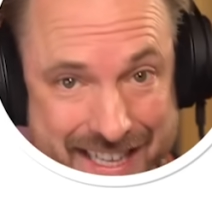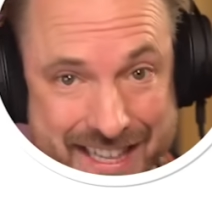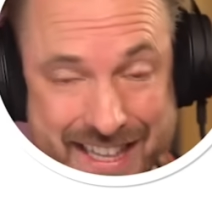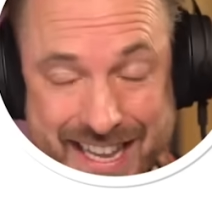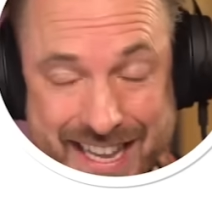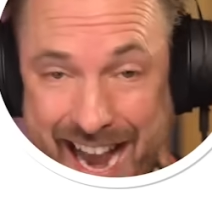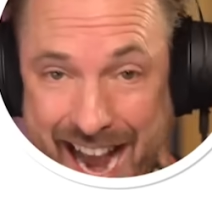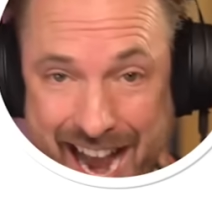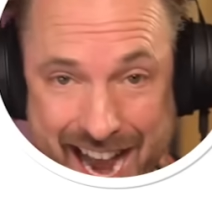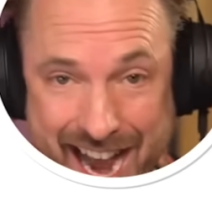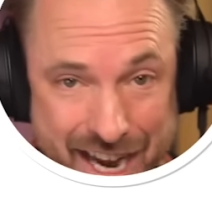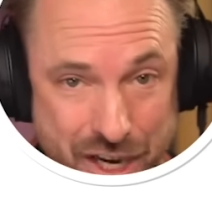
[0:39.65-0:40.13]

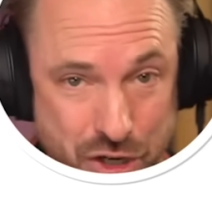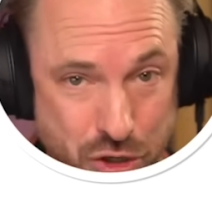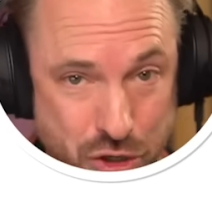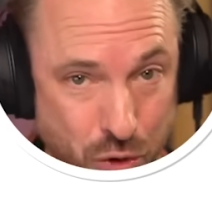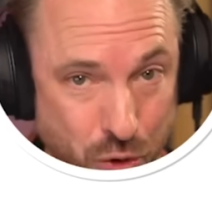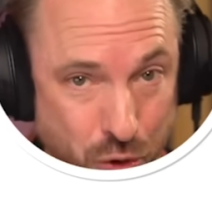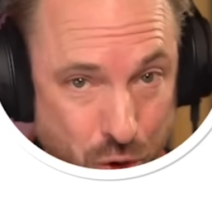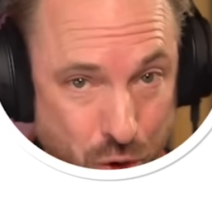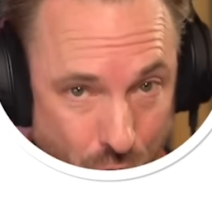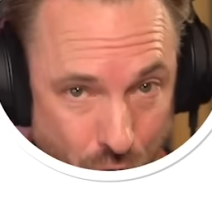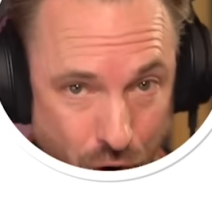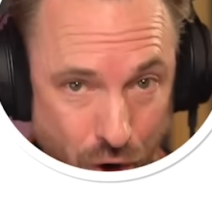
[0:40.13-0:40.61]
The
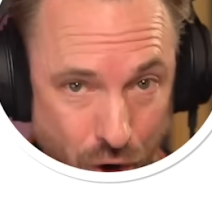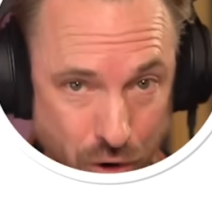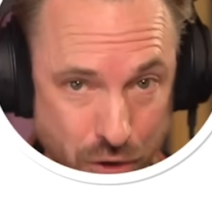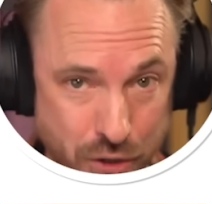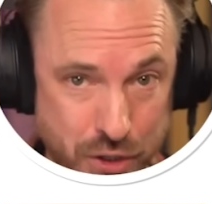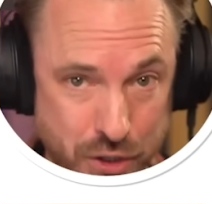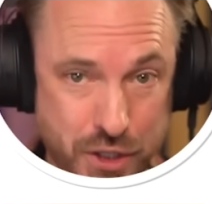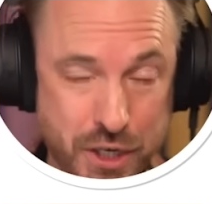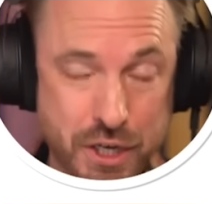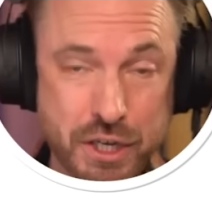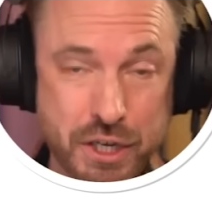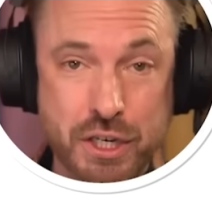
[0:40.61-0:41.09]
actual
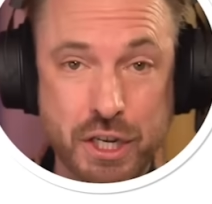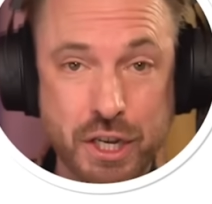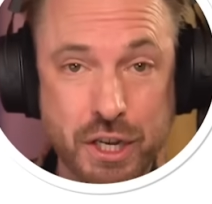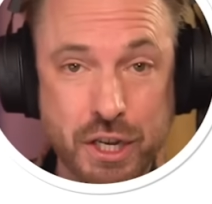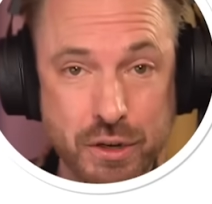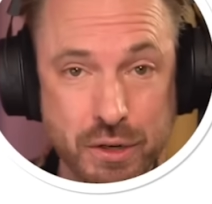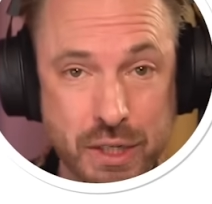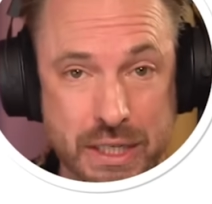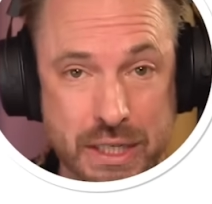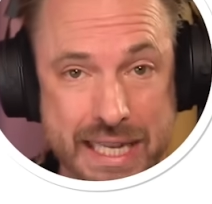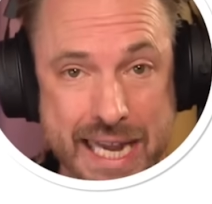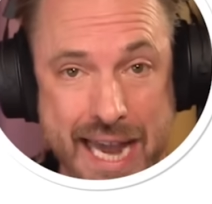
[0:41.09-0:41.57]
cost to
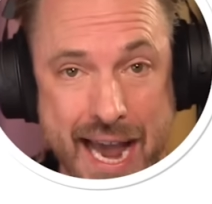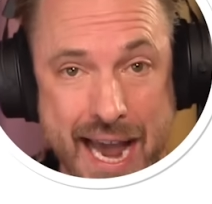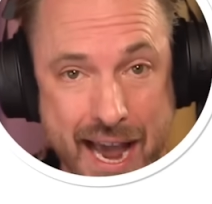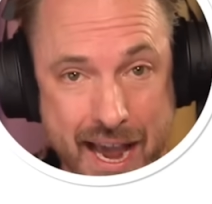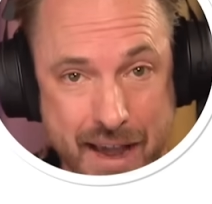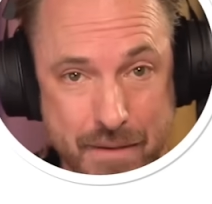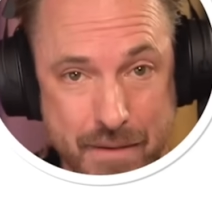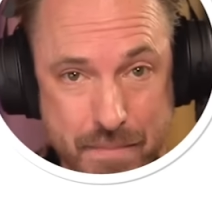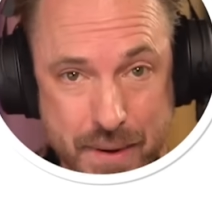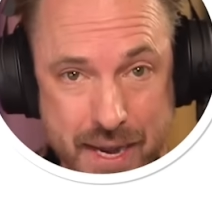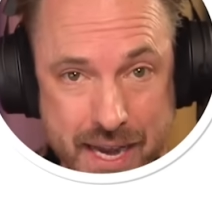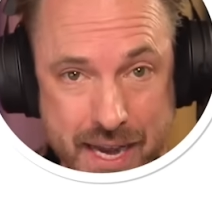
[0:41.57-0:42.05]
use the
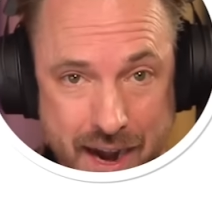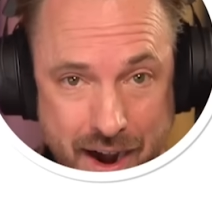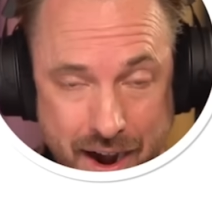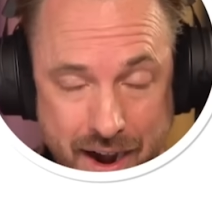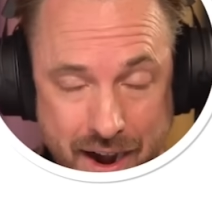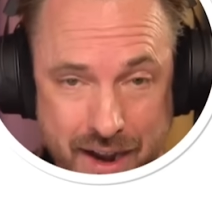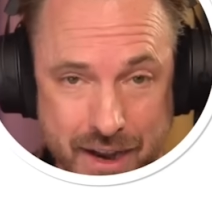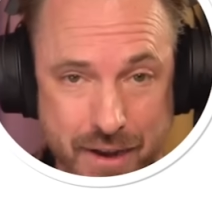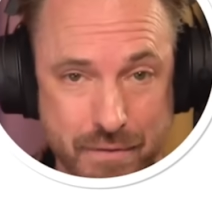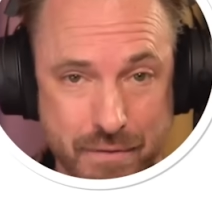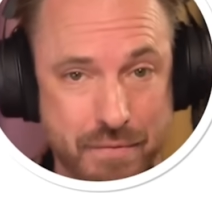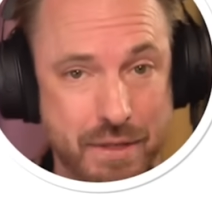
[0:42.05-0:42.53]

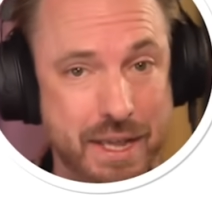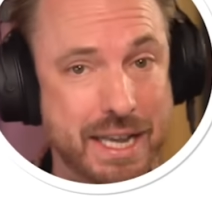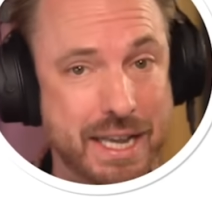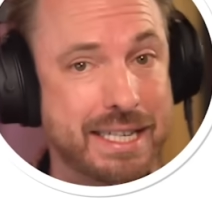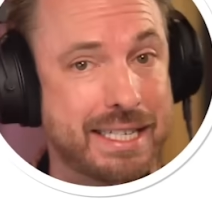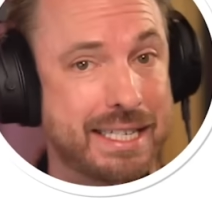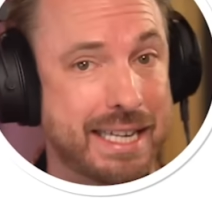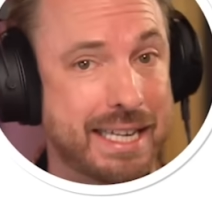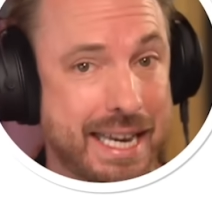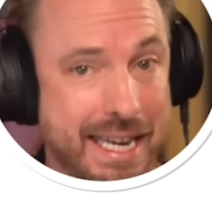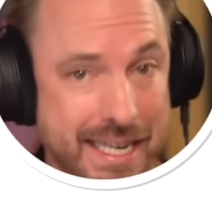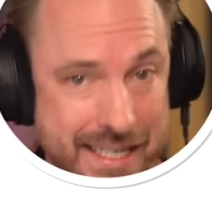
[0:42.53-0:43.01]
API of
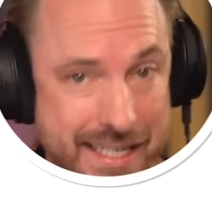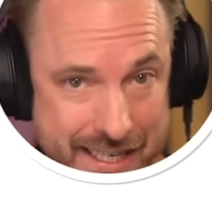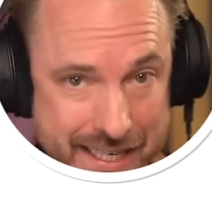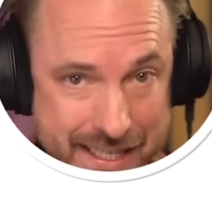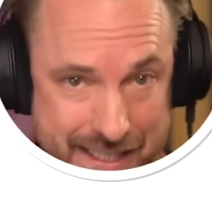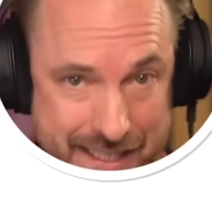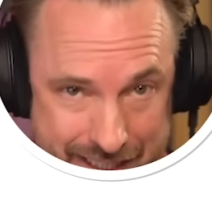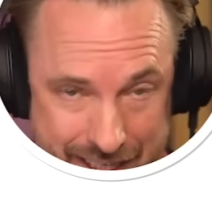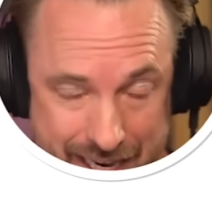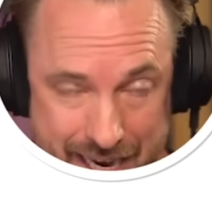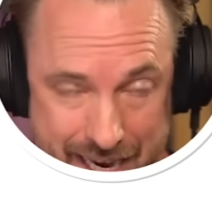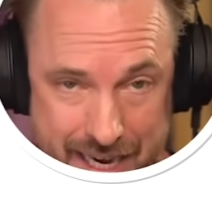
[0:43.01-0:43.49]
this is
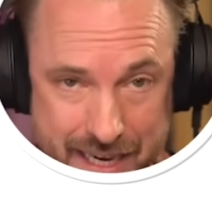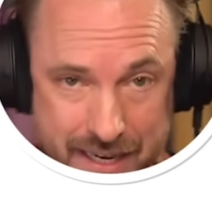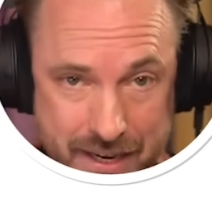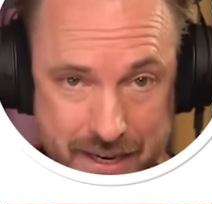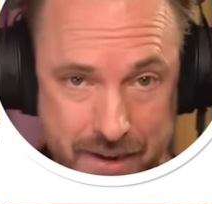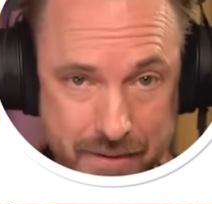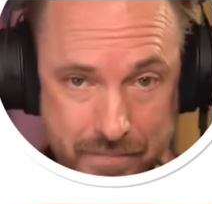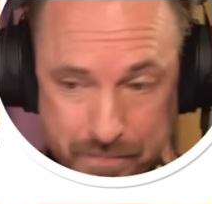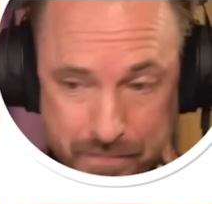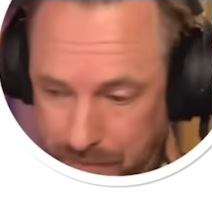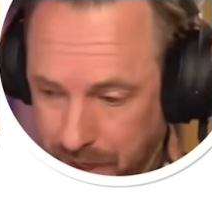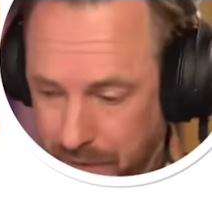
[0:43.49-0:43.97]
insane.
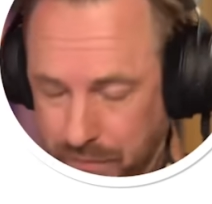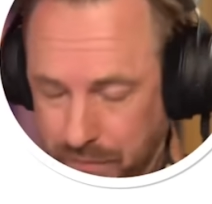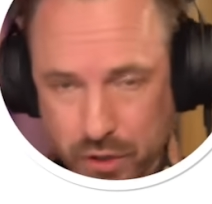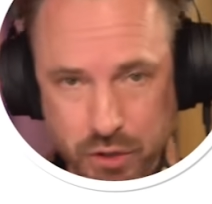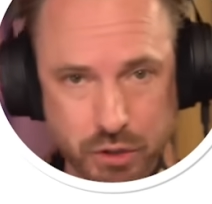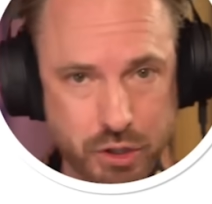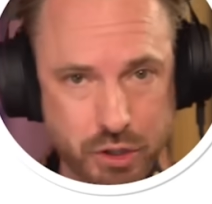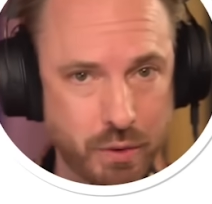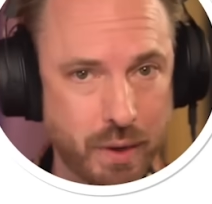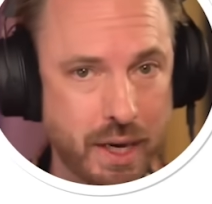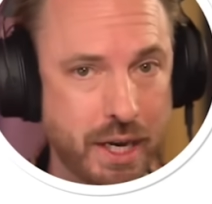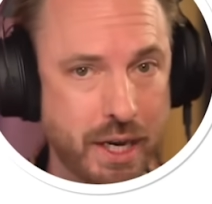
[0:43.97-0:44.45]
If
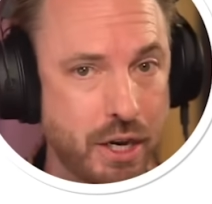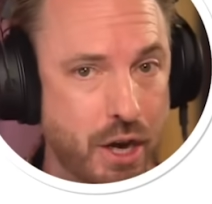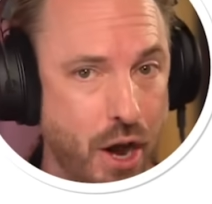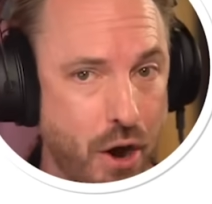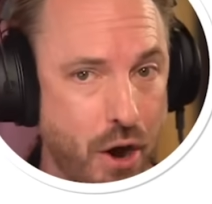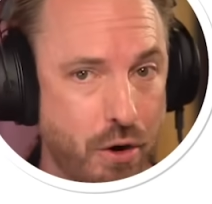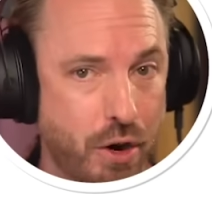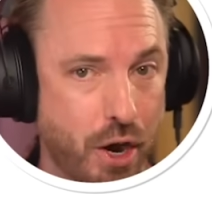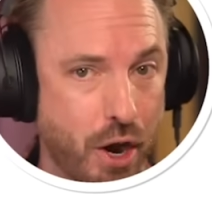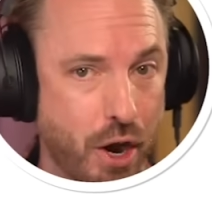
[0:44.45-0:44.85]
you're doing no